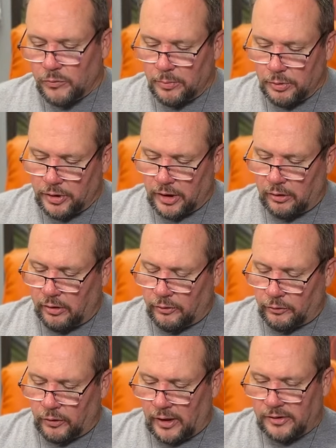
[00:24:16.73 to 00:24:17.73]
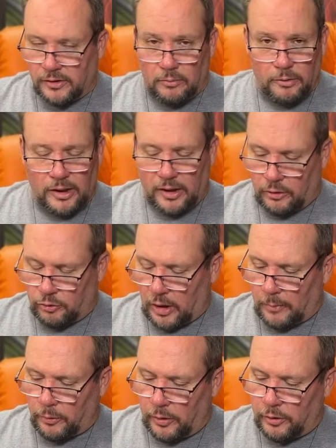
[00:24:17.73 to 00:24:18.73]
particularly for flies that I'm going to hang a
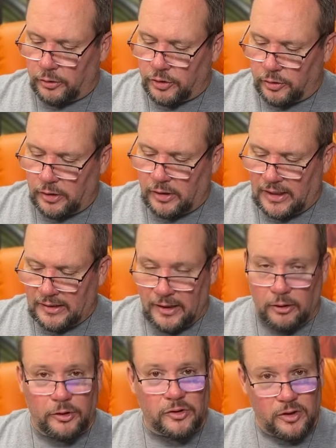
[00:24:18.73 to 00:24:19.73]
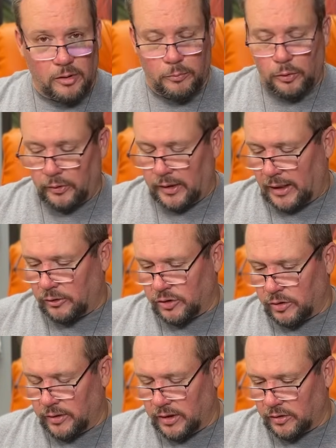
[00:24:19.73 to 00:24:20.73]
dropper under so that tail doesn't get pulled down
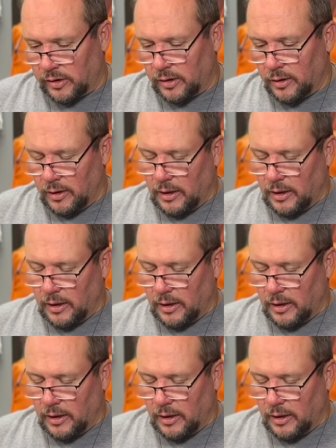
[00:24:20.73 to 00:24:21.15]
so easily,